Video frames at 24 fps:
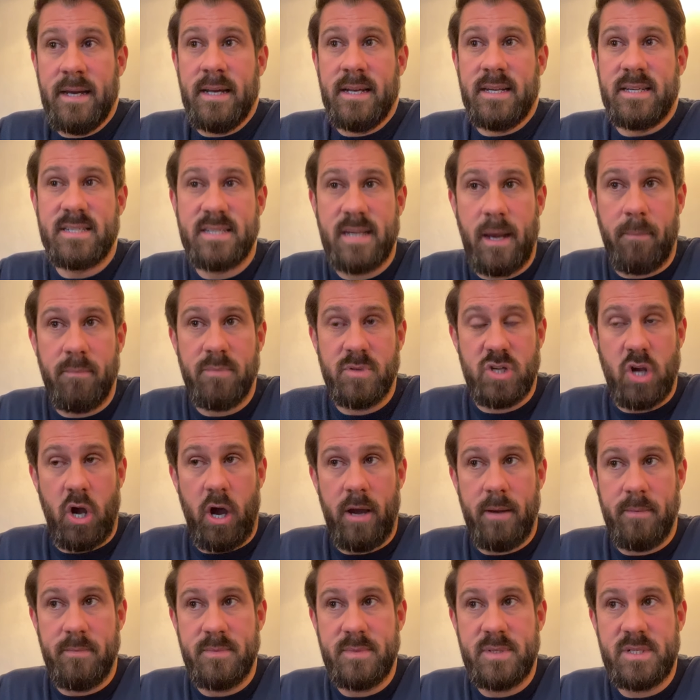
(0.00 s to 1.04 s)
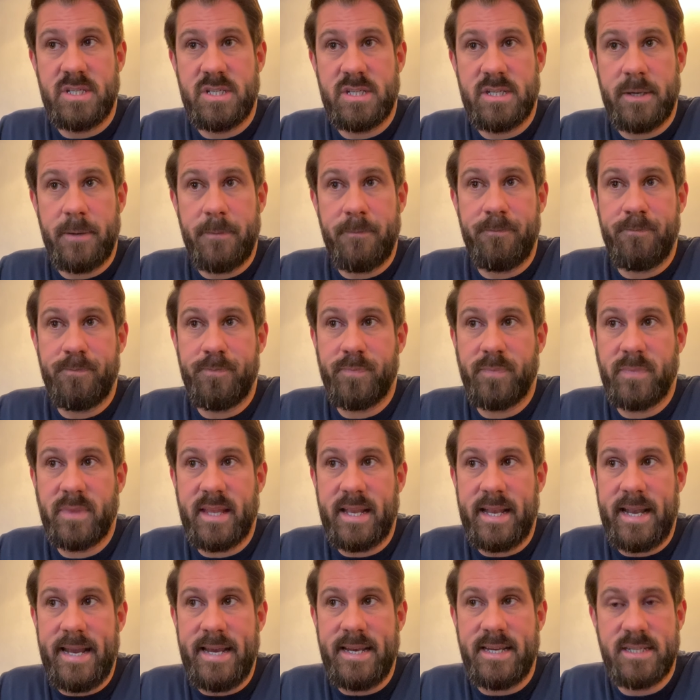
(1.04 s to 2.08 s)
sometimes
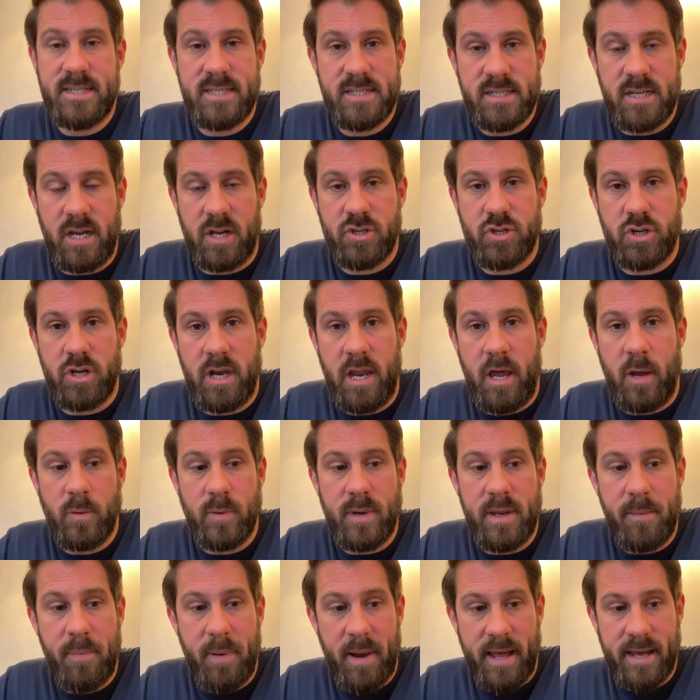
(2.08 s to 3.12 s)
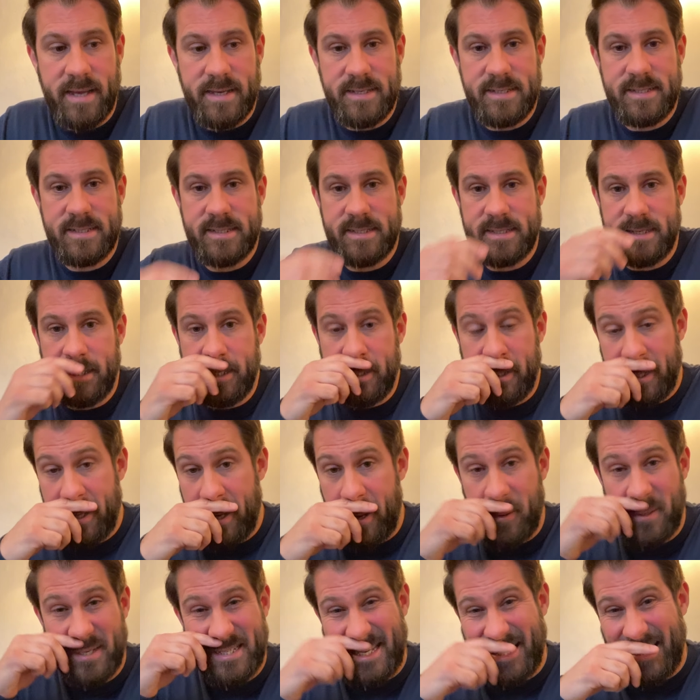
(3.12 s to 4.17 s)
it's such a lonely place. And I
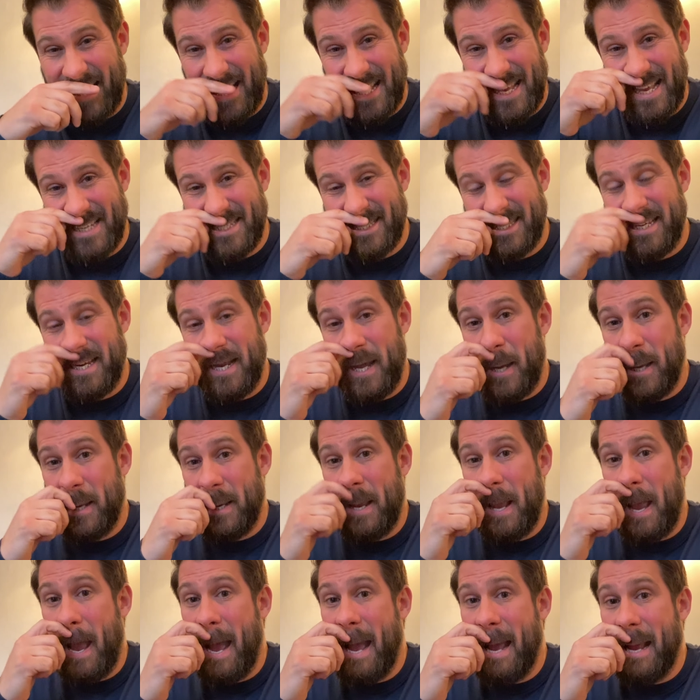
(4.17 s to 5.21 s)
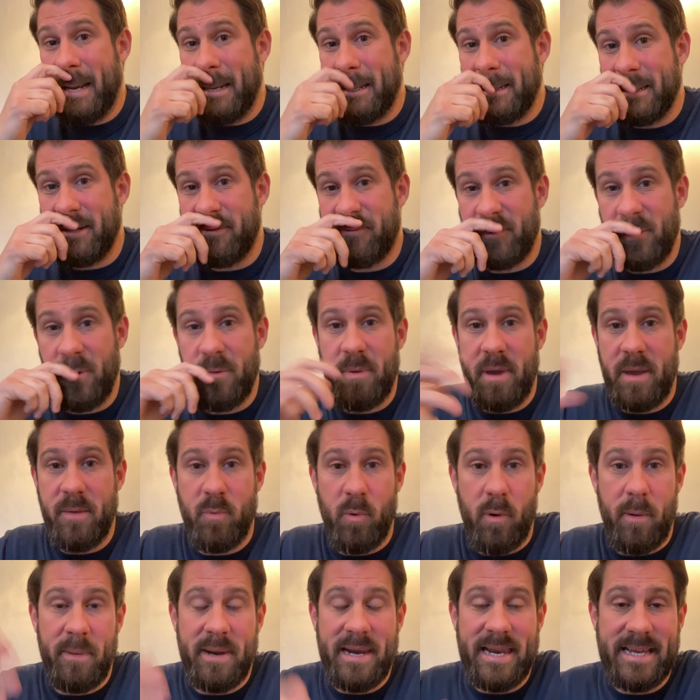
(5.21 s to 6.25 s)
know I said that yesterday, and a few
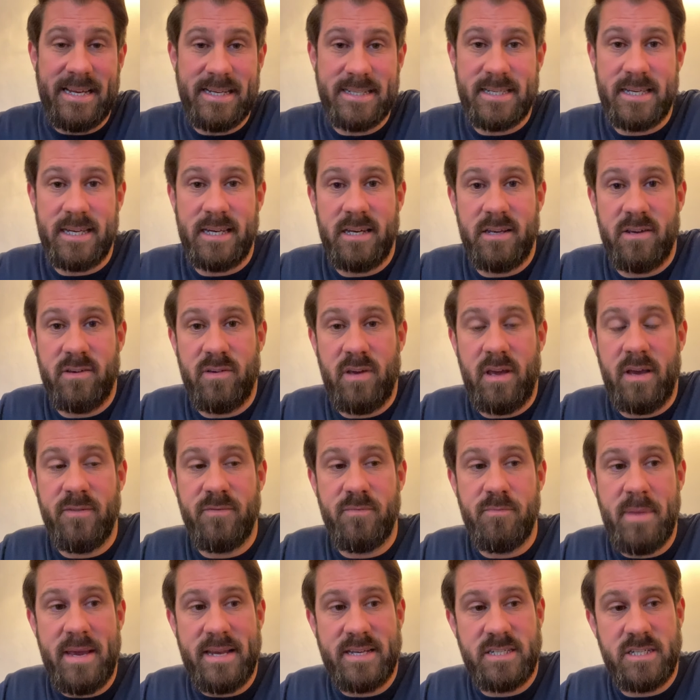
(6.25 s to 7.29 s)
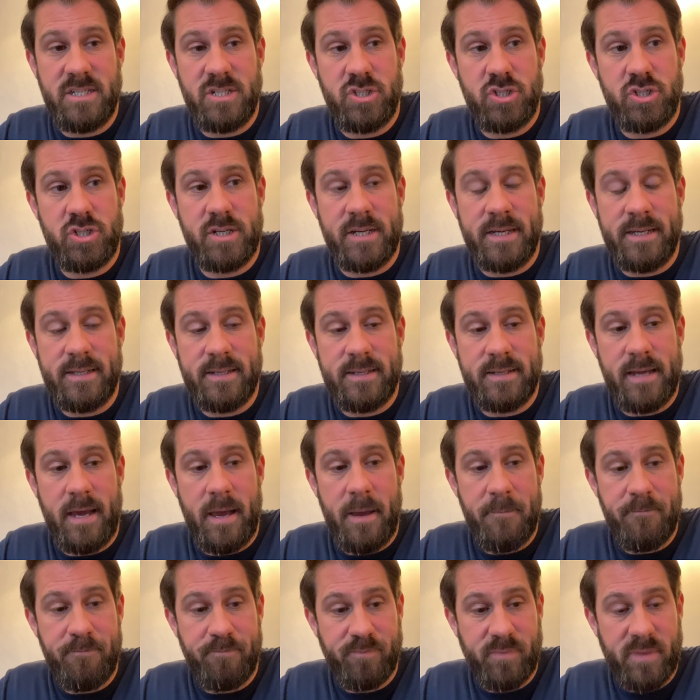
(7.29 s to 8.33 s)
people on my LinkedIn have messaged and
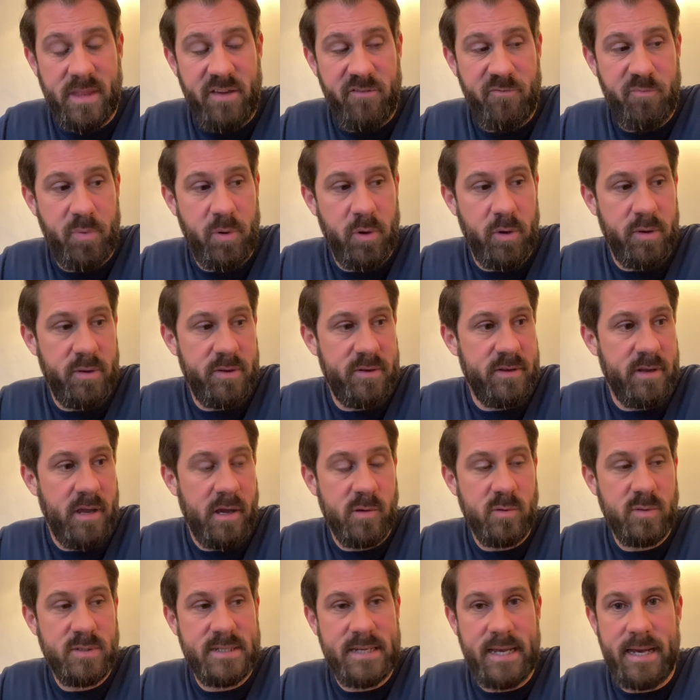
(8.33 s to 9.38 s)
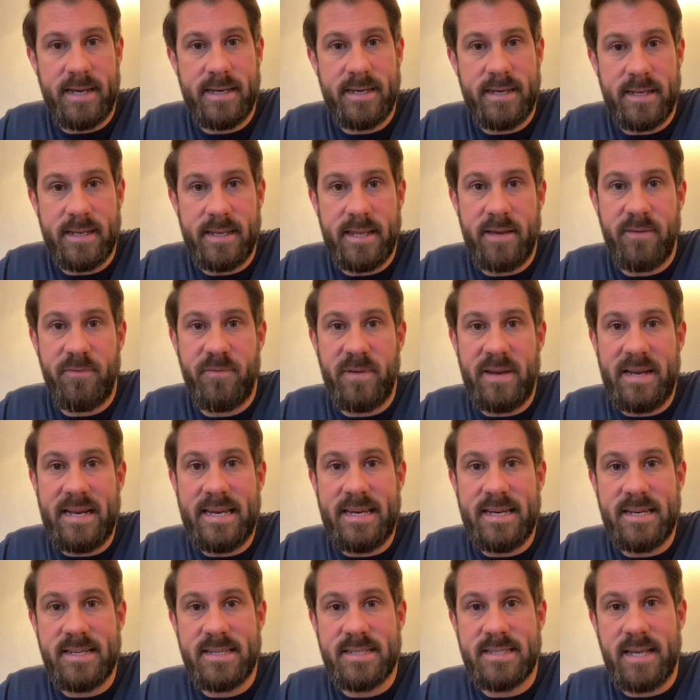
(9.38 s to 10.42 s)
they've put notes saying that they're
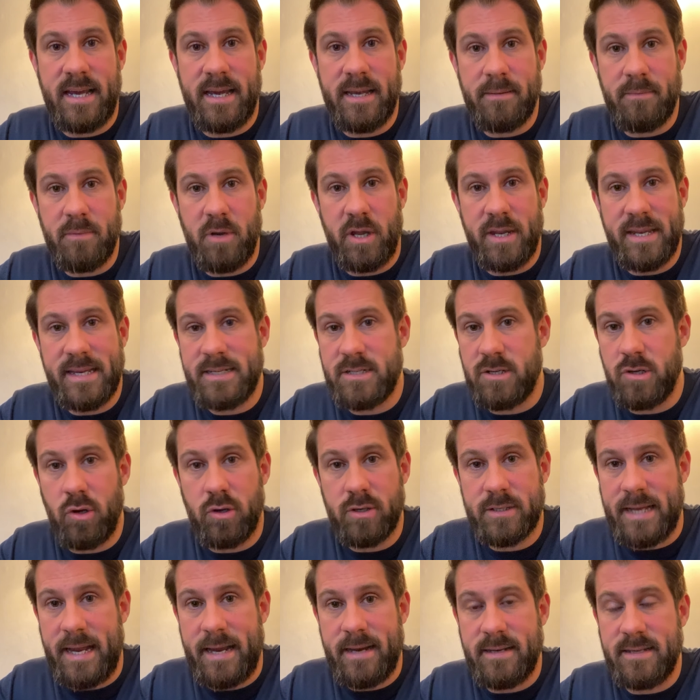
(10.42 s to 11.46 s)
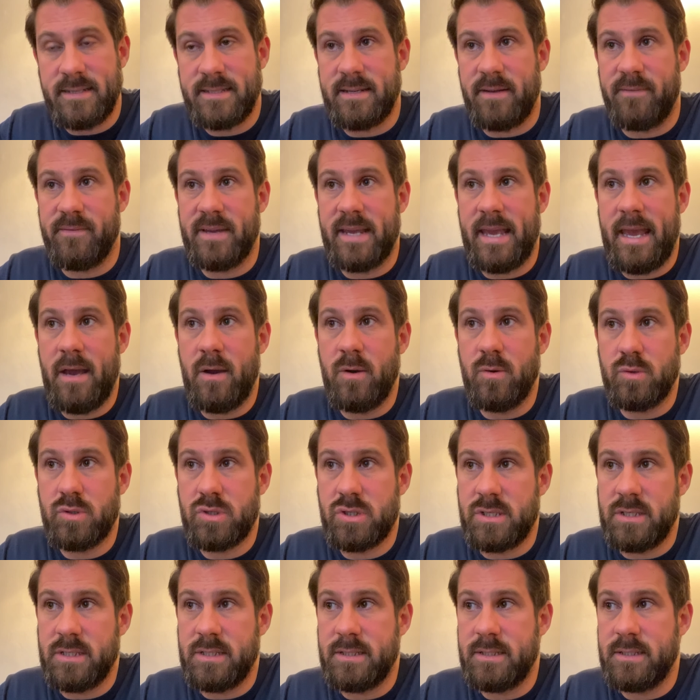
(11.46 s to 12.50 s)
feeling the same. Like, this lockdown is something
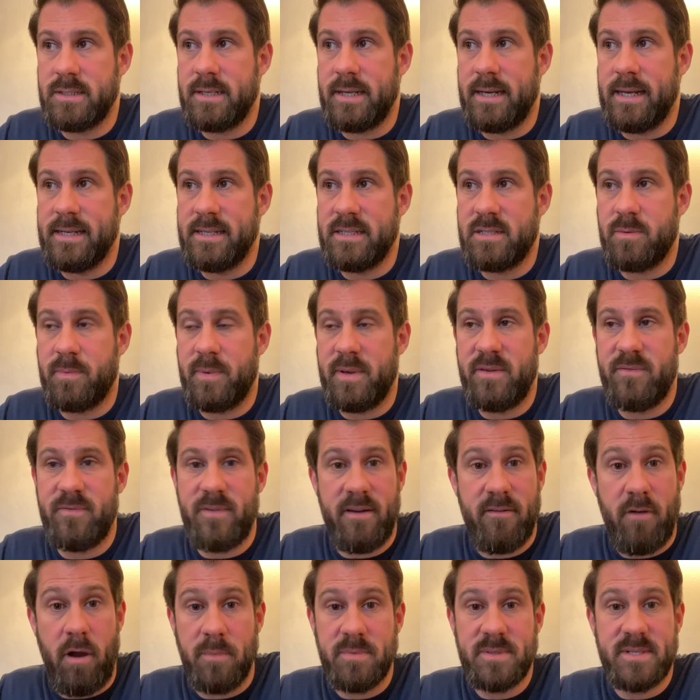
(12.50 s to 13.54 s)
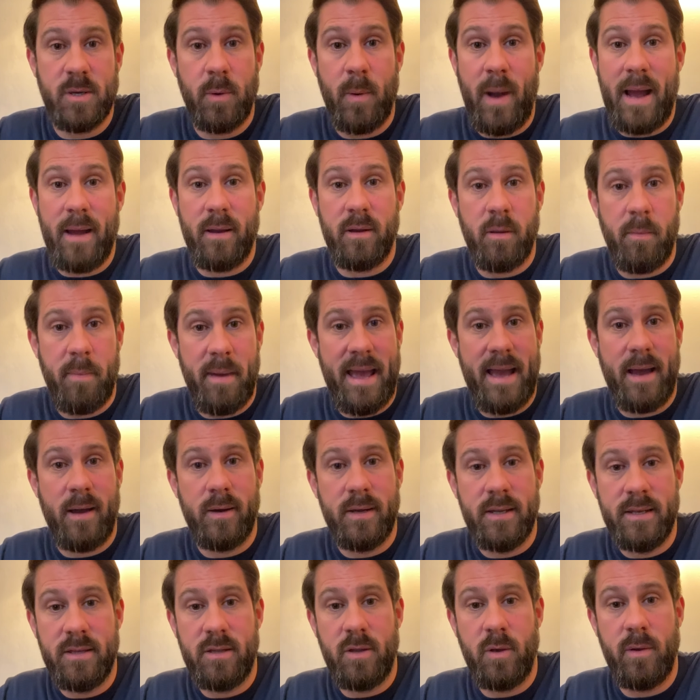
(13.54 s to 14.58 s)
else. And to be fair, I'm still out and about
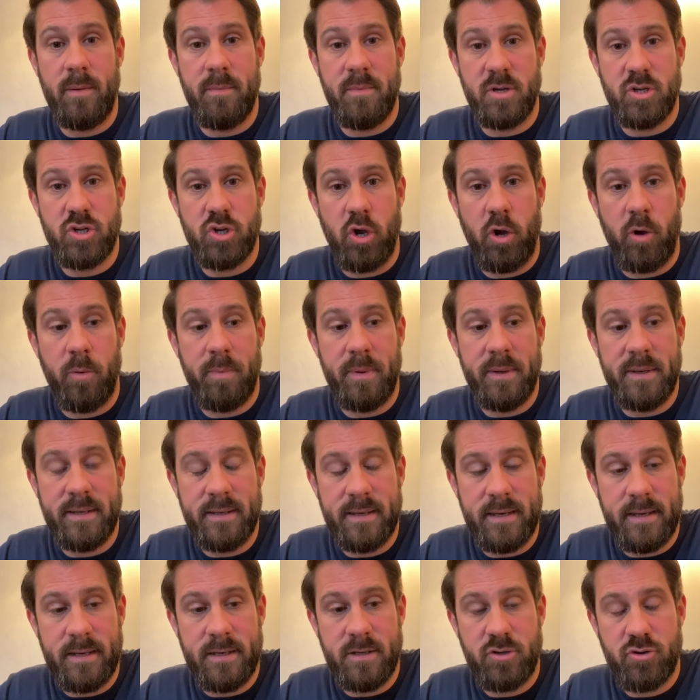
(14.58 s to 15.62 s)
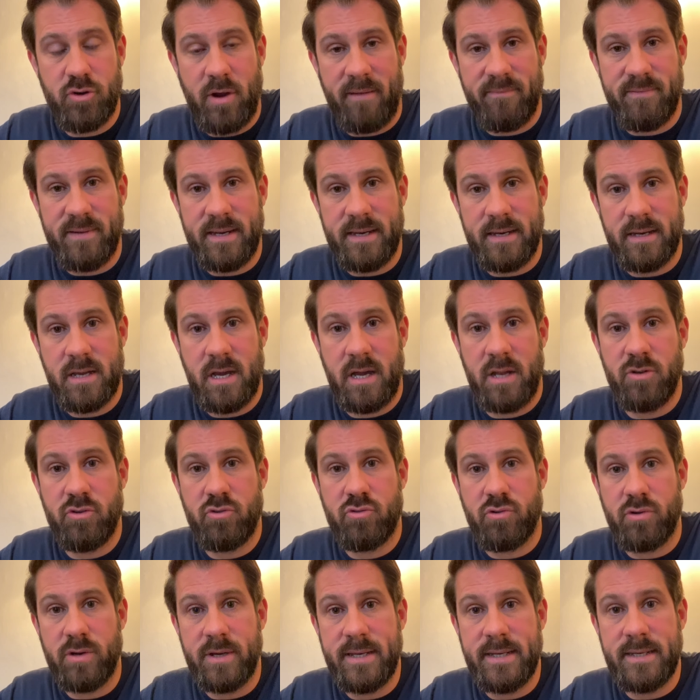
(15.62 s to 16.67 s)
and doing my job and traveling the
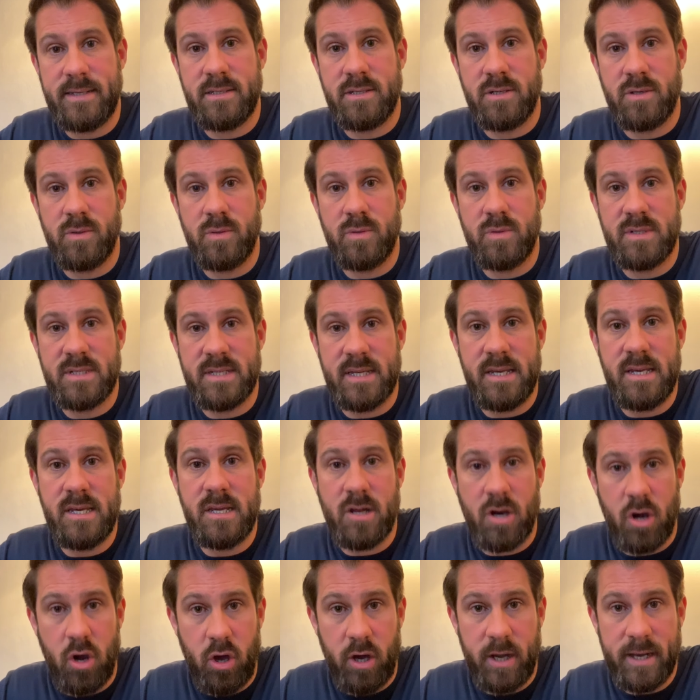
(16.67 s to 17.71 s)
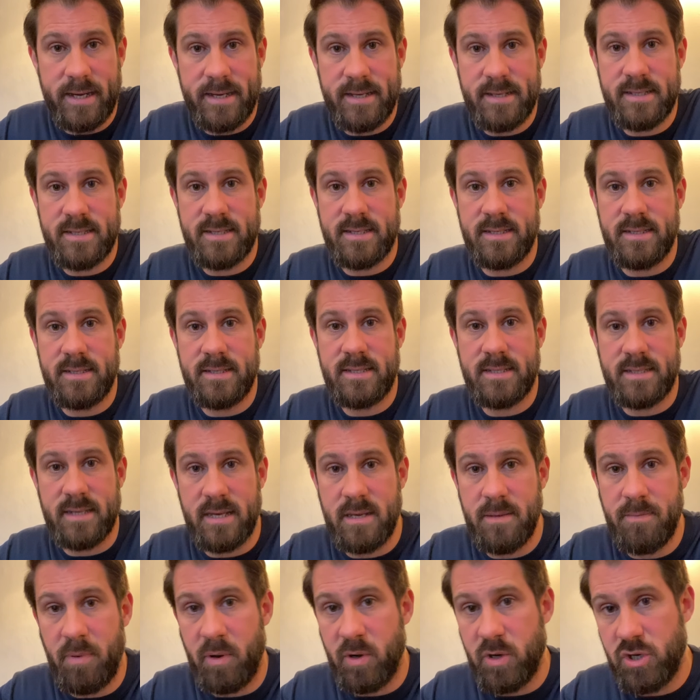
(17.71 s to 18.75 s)
country to see clients and
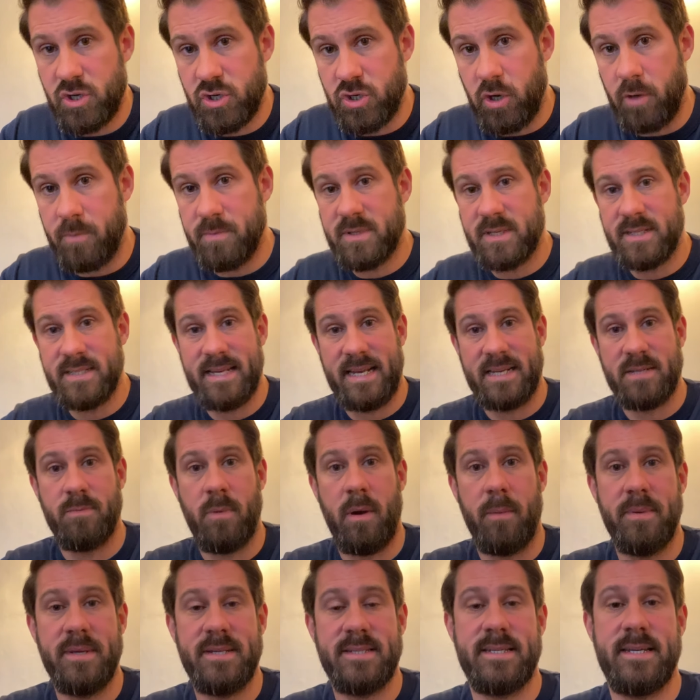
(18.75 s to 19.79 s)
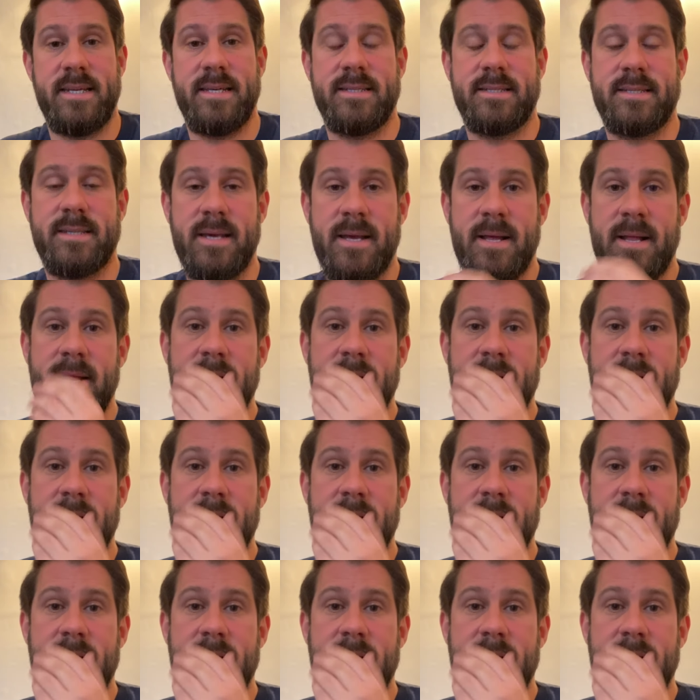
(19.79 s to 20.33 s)
see body shops because that's my business.